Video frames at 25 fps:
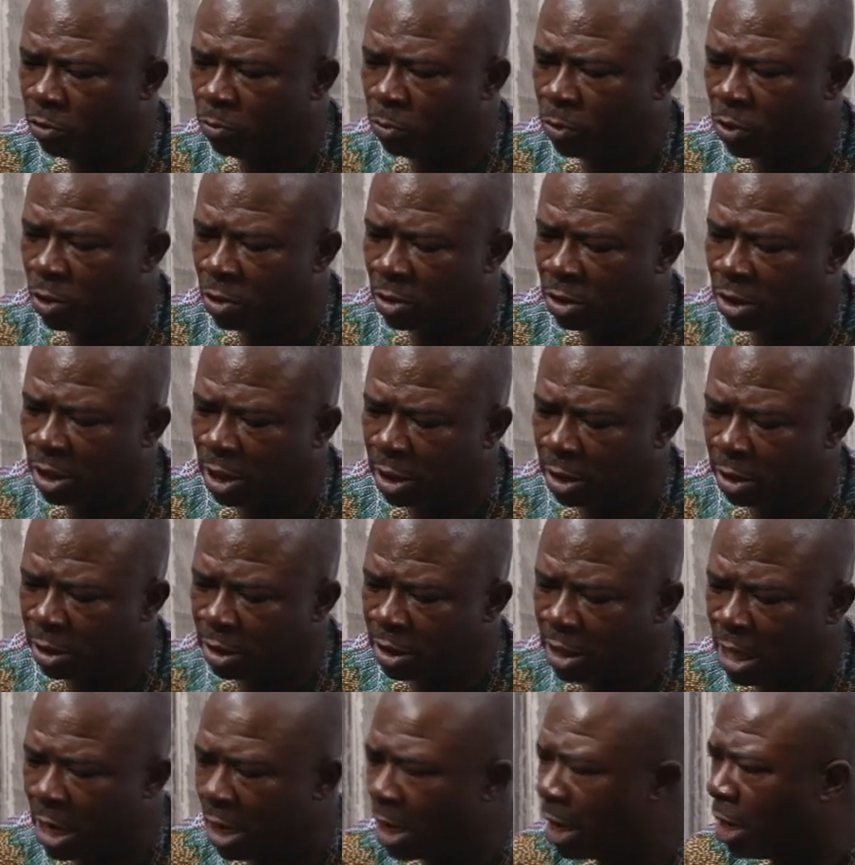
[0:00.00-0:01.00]
but
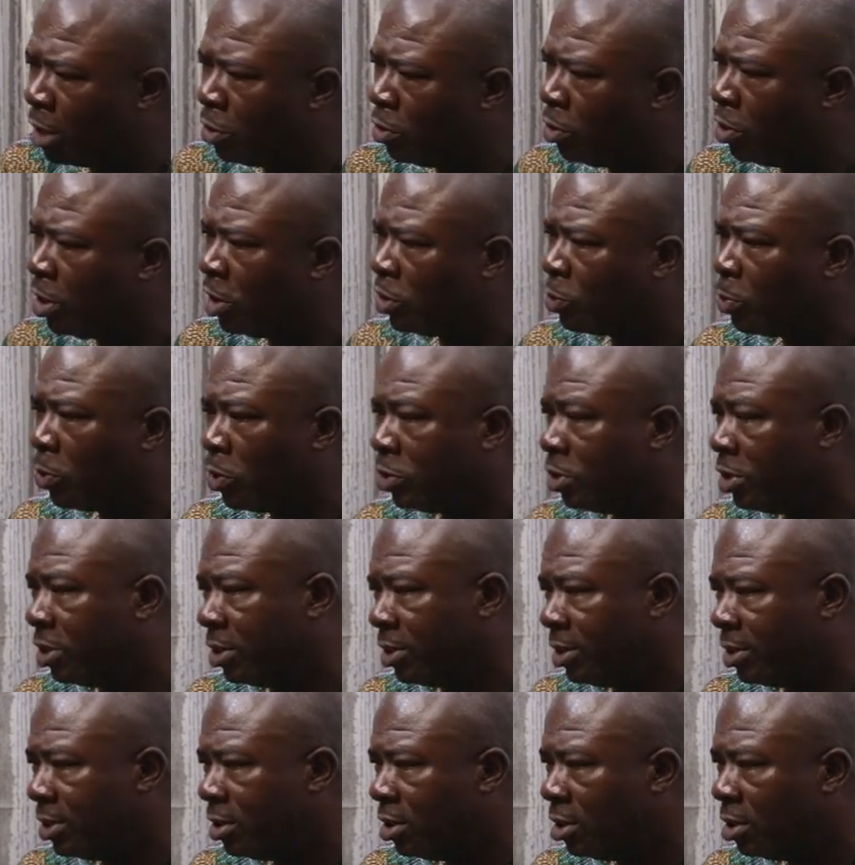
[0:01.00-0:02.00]
there are no
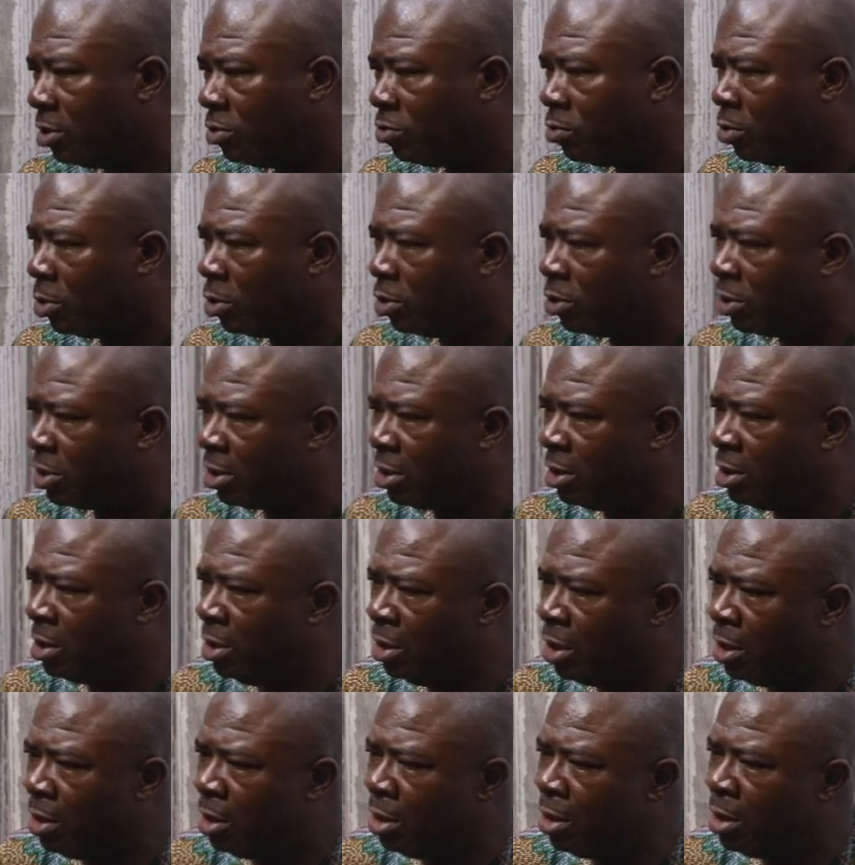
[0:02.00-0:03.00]
responses towards
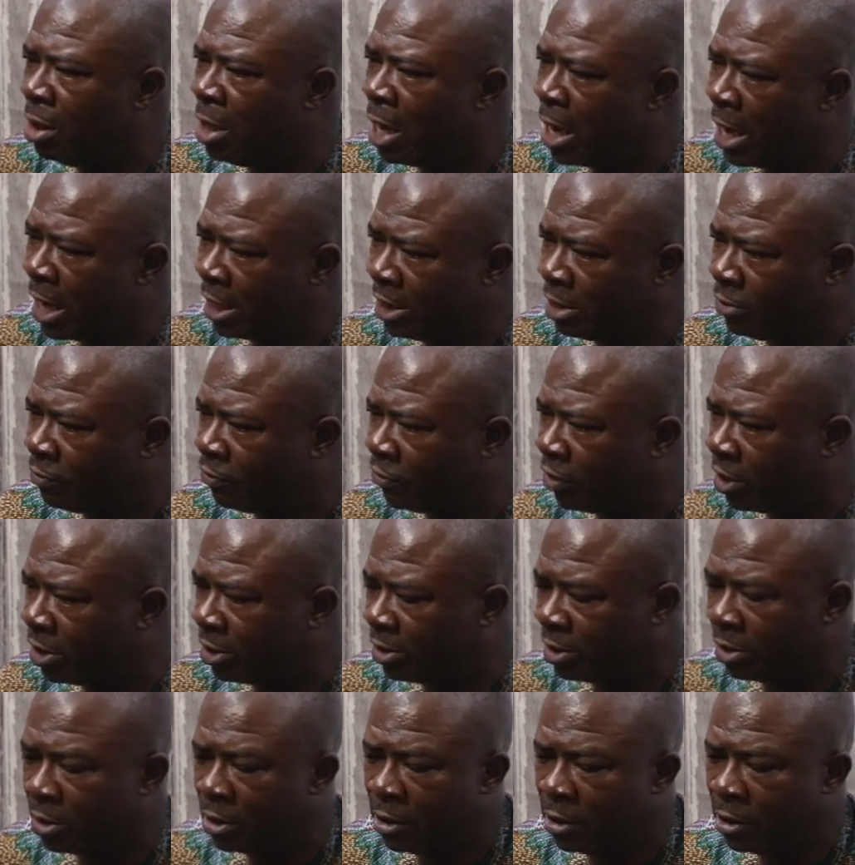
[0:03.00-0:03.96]
that effect.